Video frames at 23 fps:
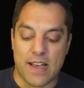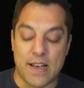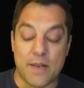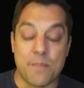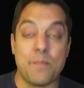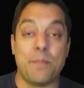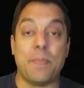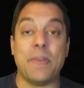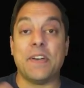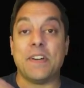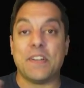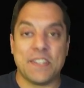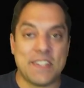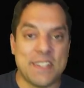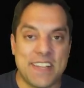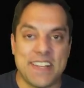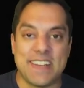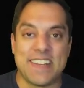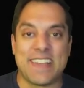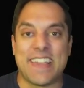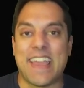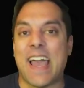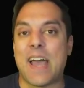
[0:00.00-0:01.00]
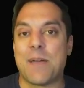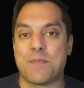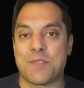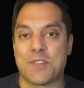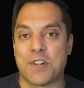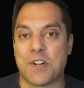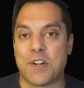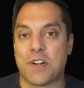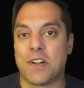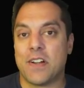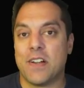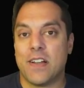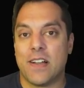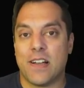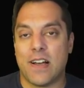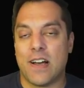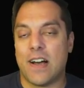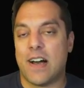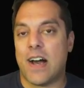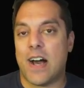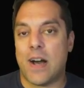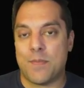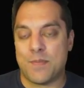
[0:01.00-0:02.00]
ability to capture uh,
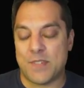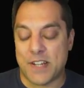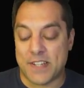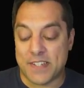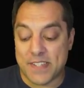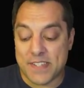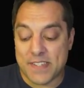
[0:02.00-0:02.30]
objects.